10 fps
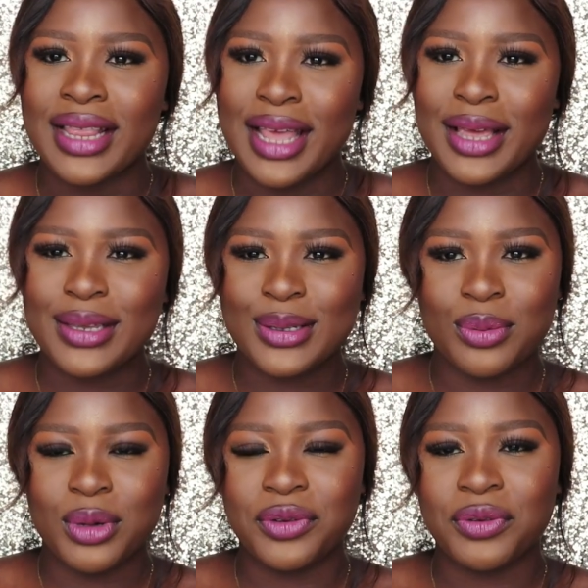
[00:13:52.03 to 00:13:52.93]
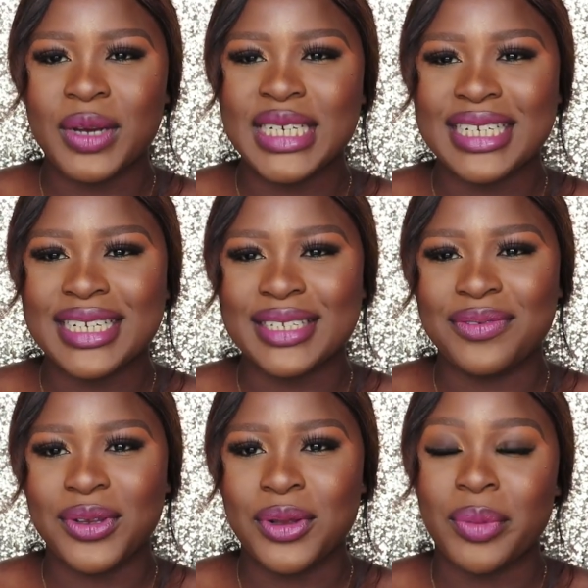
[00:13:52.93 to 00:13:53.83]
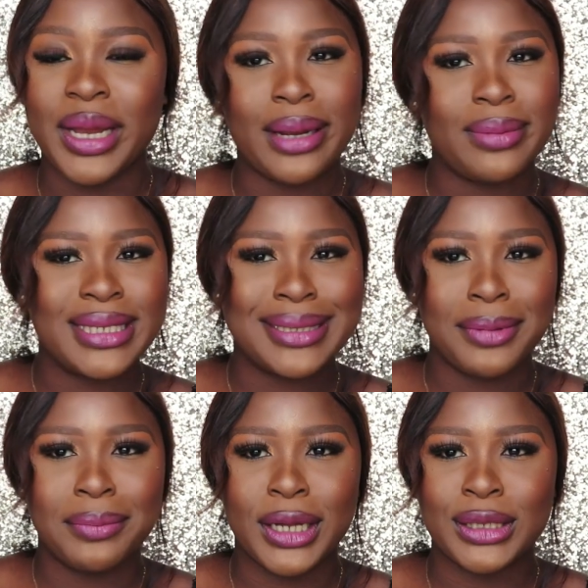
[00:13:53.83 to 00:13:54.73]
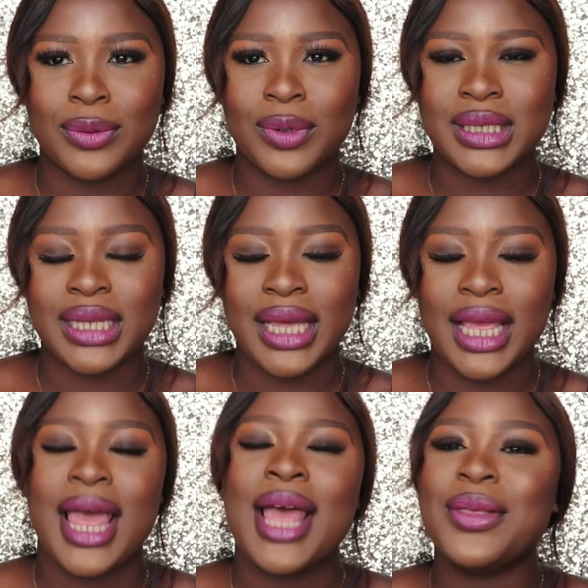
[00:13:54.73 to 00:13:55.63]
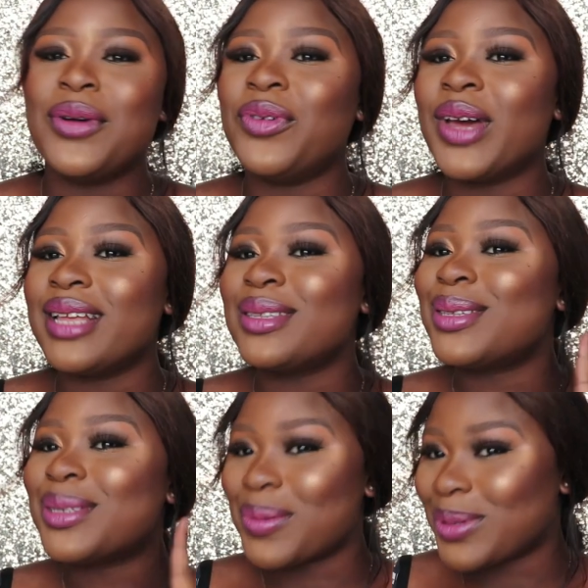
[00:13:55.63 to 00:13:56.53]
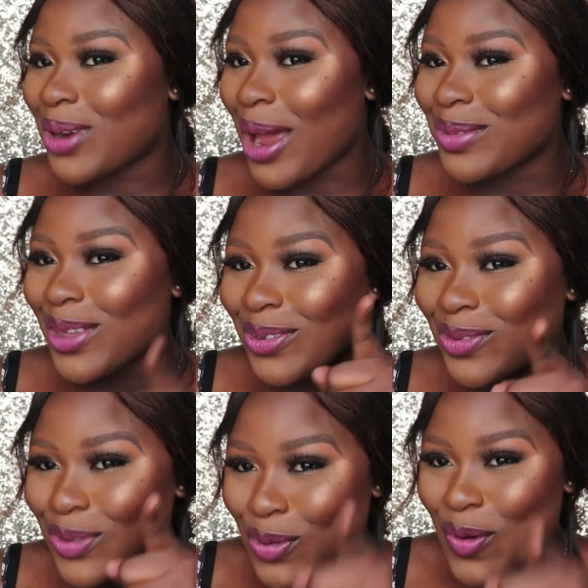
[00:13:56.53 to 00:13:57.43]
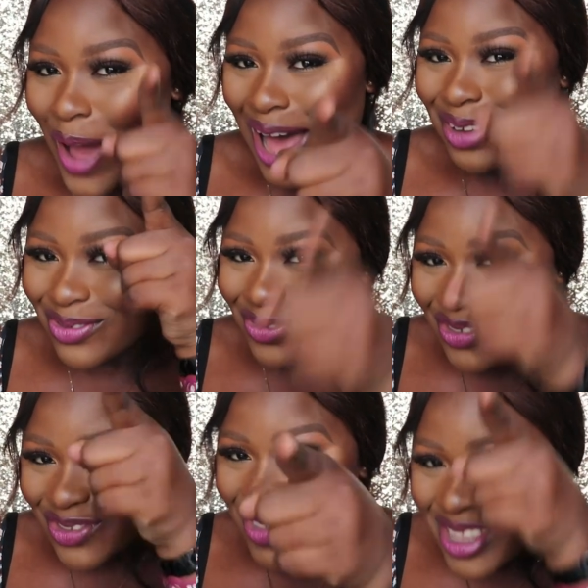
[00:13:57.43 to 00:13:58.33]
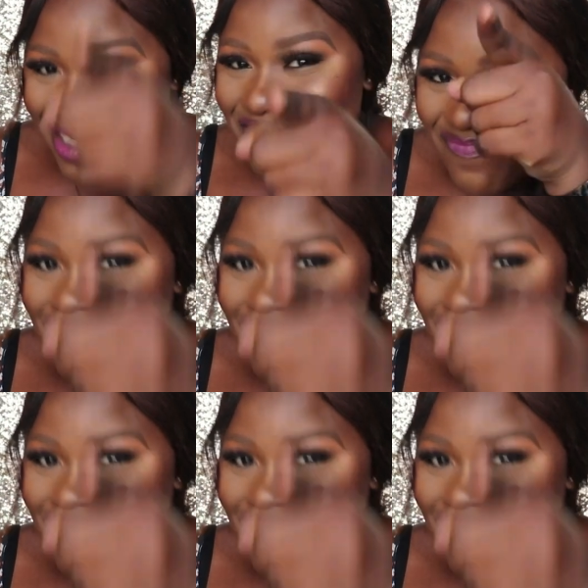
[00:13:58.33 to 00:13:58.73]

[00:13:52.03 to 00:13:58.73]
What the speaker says: Thank you so much for watching this video. My name is Timmy Banjo once again. Don't forget to subscribe if you haven't.